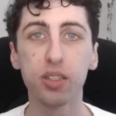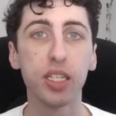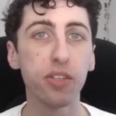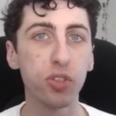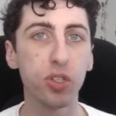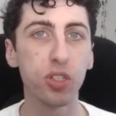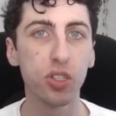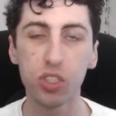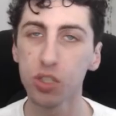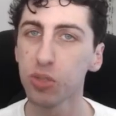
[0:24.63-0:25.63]
If
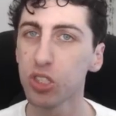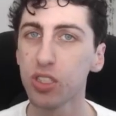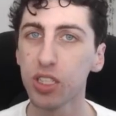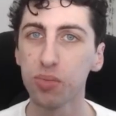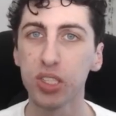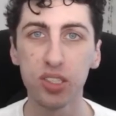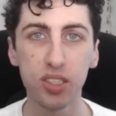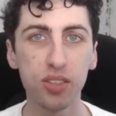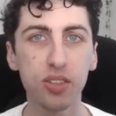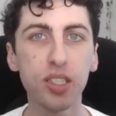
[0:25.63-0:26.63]
your Skirmish is going to be
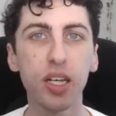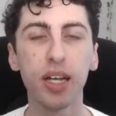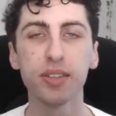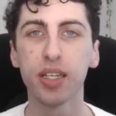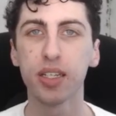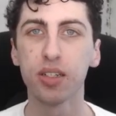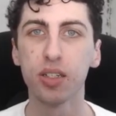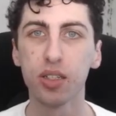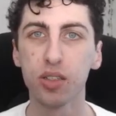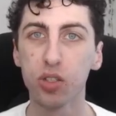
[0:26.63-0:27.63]
sealed, take
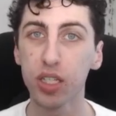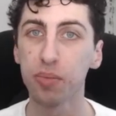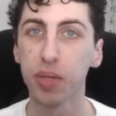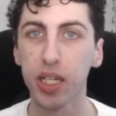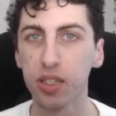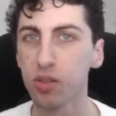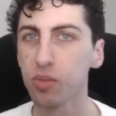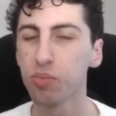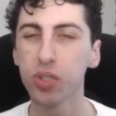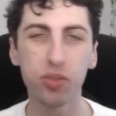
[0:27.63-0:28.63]
a look at my
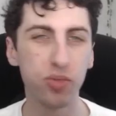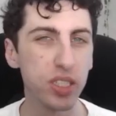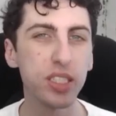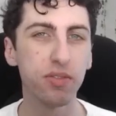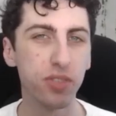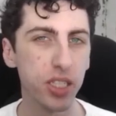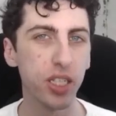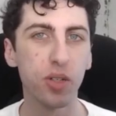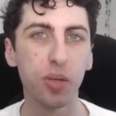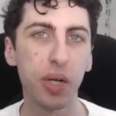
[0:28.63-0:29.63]
pretty recent
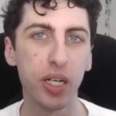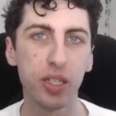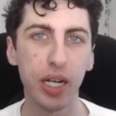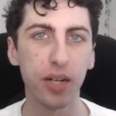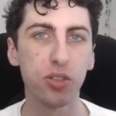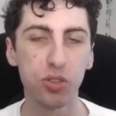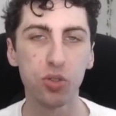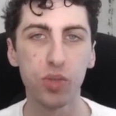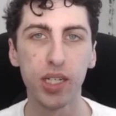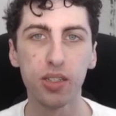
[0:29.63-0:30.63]
video about how to
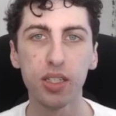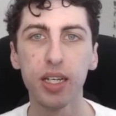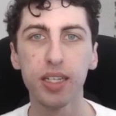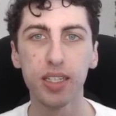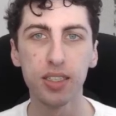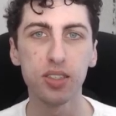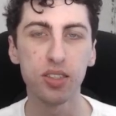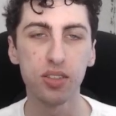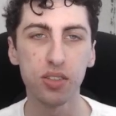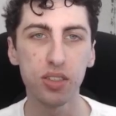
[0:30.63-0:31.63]
do well in
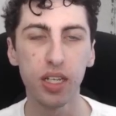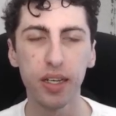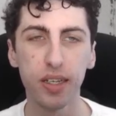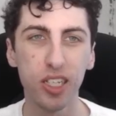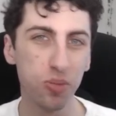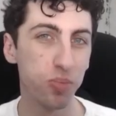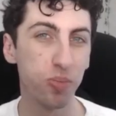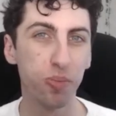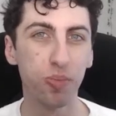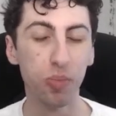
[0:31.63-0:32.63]
sealed. It
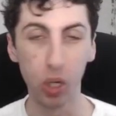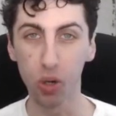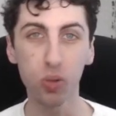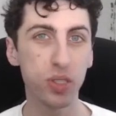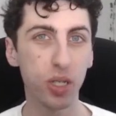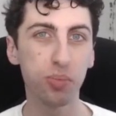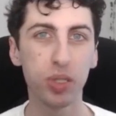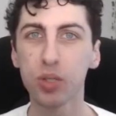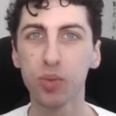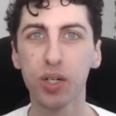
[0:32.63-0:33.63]
holds up
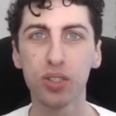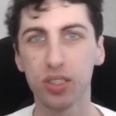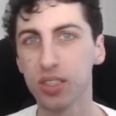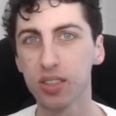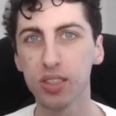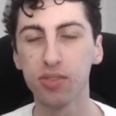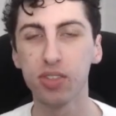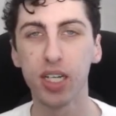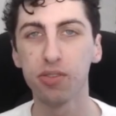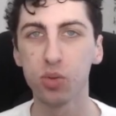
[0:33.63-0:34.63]
pretty well still,
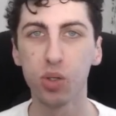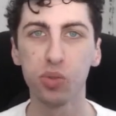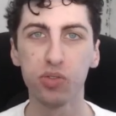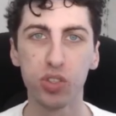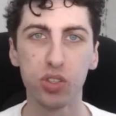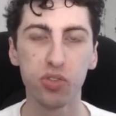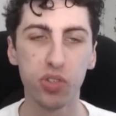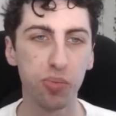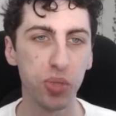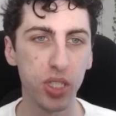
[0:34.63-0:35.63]
even after what we've learned
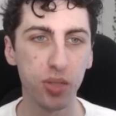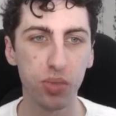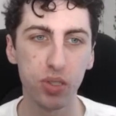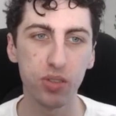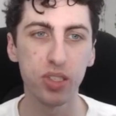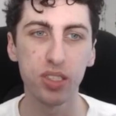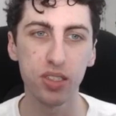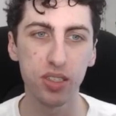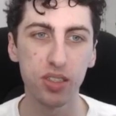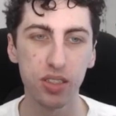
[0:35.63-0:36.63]
from the
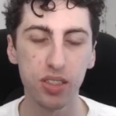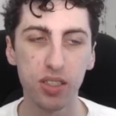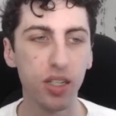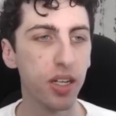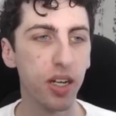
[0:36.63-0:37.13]
pre-release season.